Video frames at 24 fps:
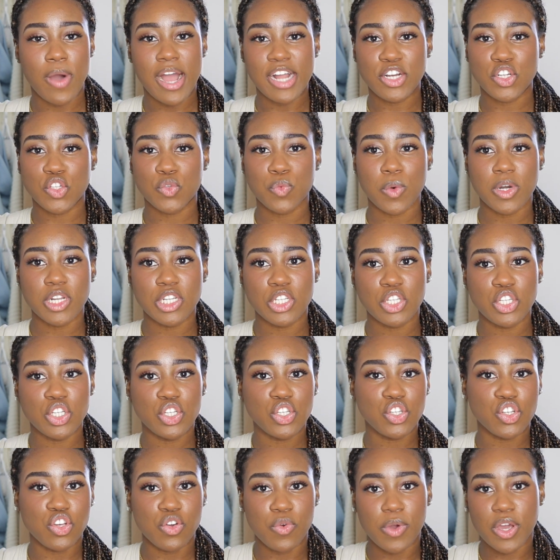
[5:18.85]
I just wanted to
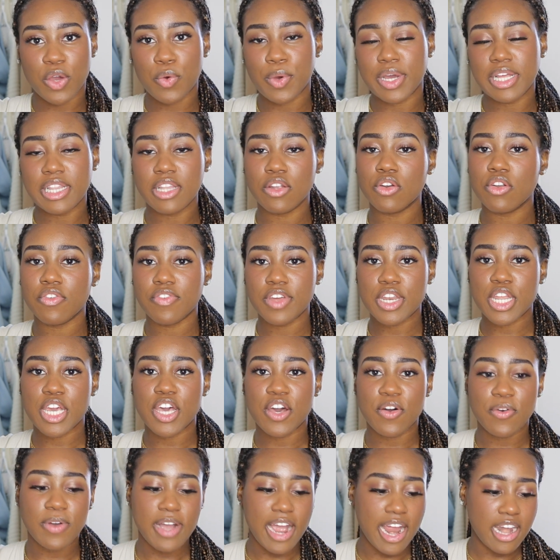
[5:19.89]
do a quick little
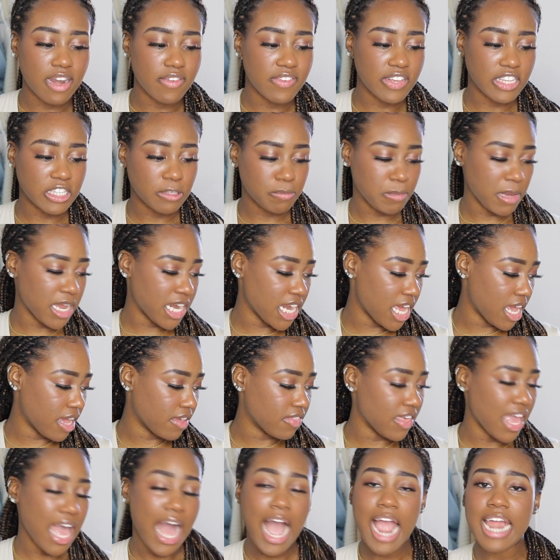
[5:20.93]
video kind of explaining
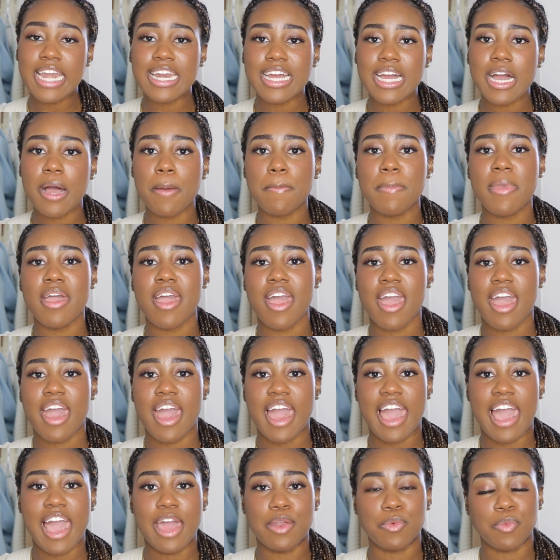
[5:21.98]
the item
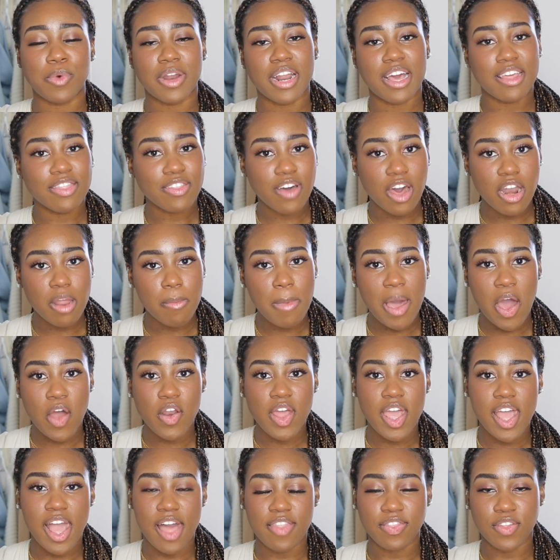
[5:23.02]
and what I thought about
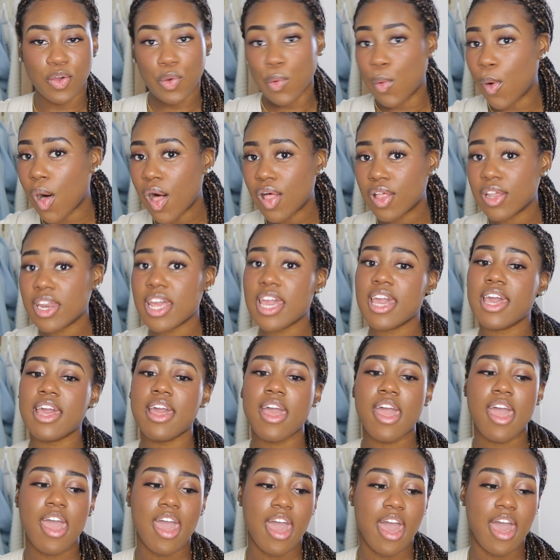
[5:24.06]
it and the quality.
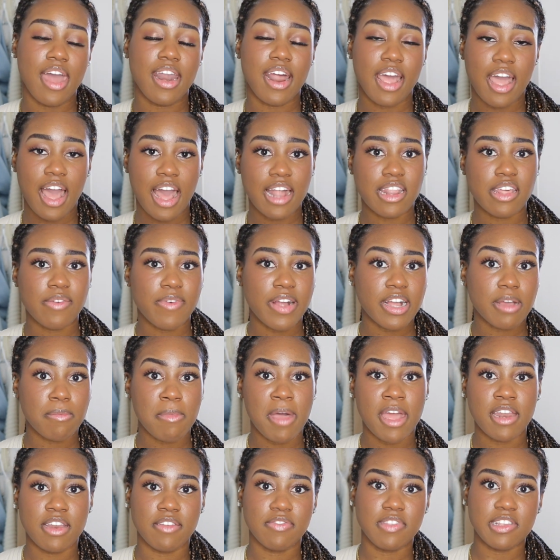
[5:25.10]
And I highly
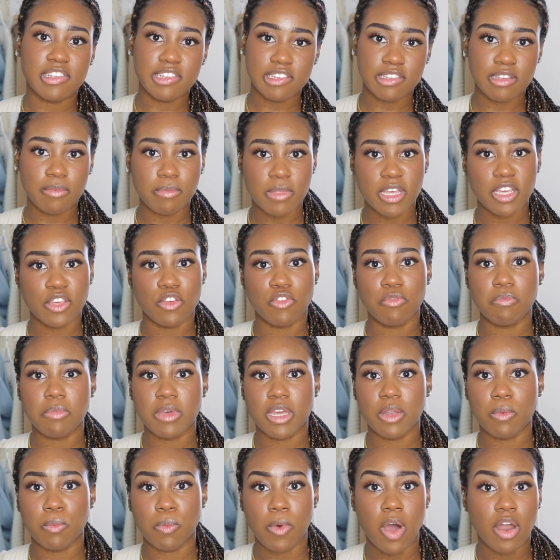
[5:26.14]
recommend, if this is something you've
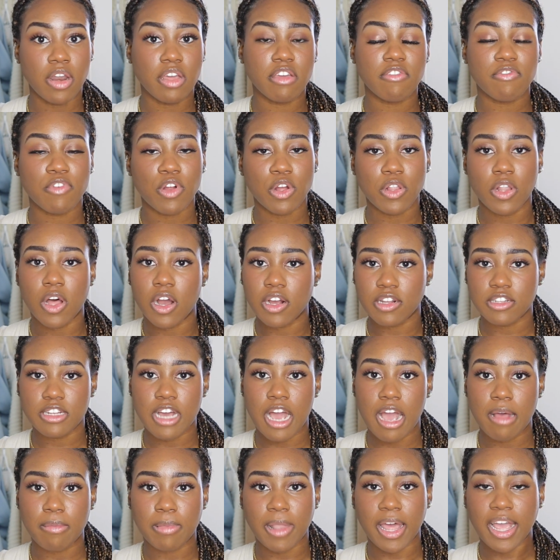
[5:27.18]
been wanting for a long
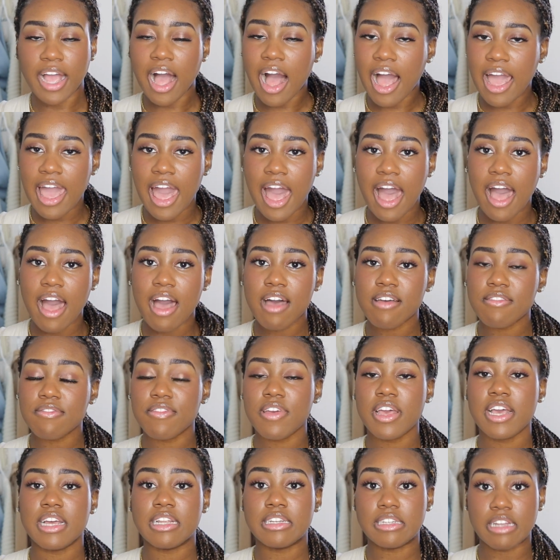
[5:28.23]
time like I have,
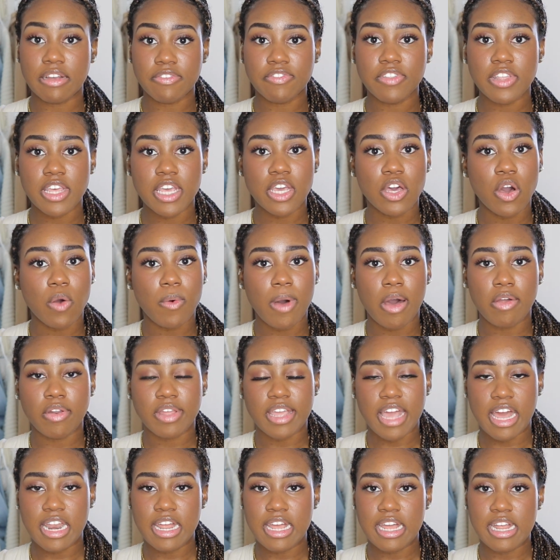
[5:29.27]
definitely go out and
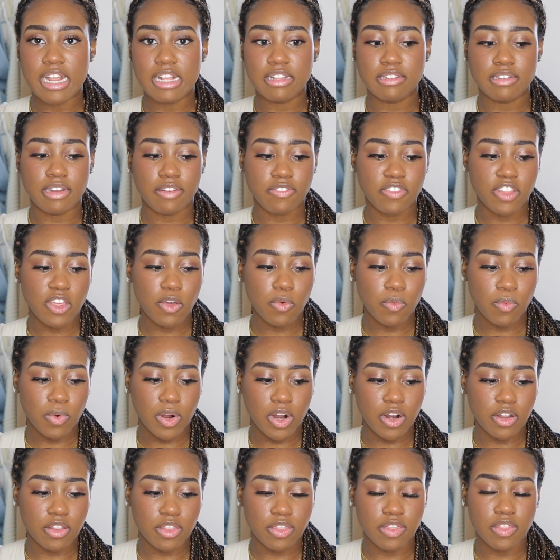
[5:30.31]
get it. It's definitely
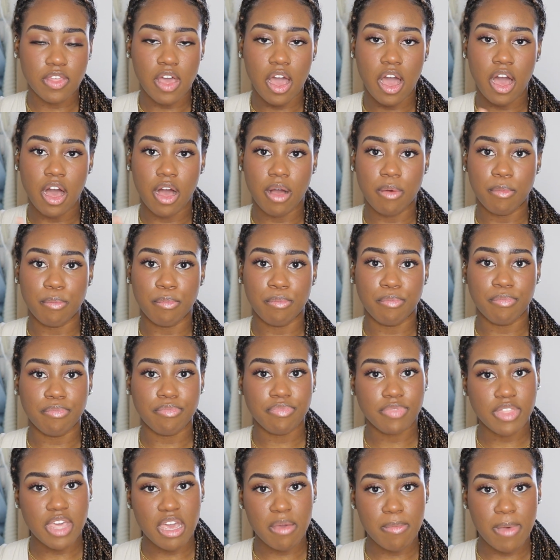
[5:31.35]
worth
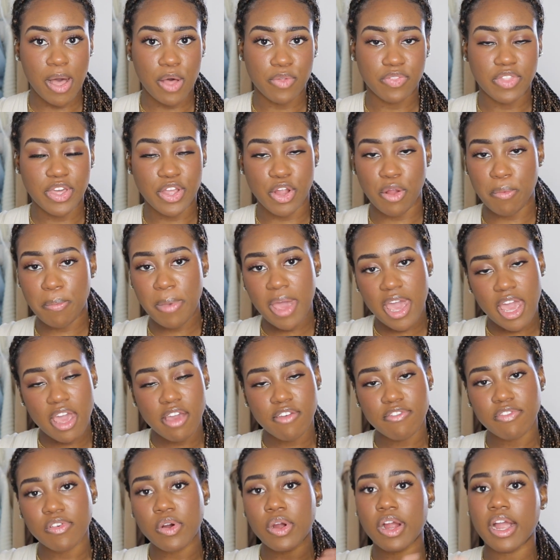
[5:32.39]
the amount that you're
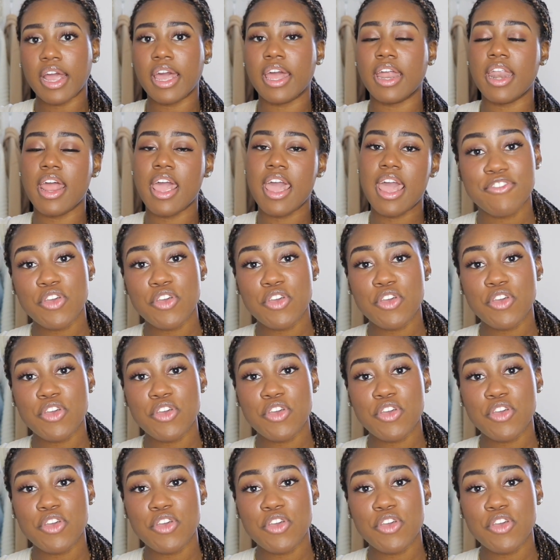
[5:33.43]
paying for it.